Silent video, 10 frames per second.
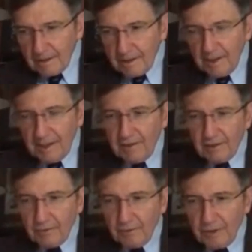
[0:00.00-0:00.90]
See,
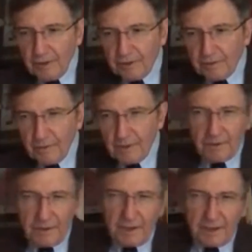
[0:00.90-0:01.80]
intuition, when
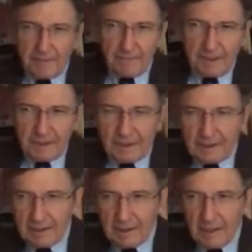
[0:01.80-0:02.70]
you see something
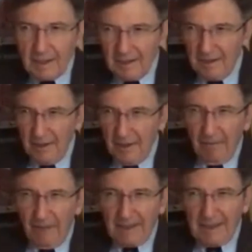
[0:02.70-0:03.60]
that's, you're going to
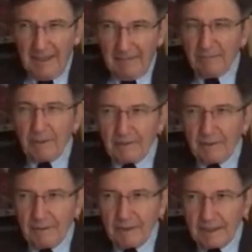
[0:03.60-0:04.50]
find depth without
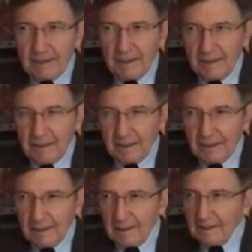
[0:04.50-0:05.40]
the velocity.
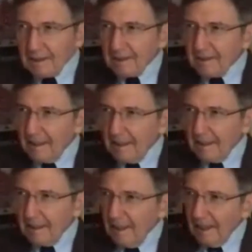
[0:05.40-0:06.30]
That's like saying,
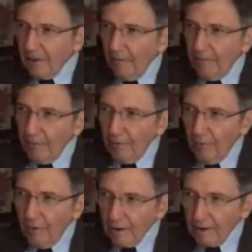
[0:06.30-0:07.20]
I go for a
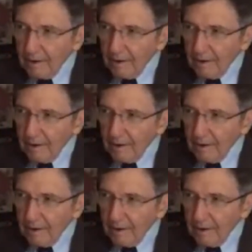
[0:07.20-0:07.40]
walk.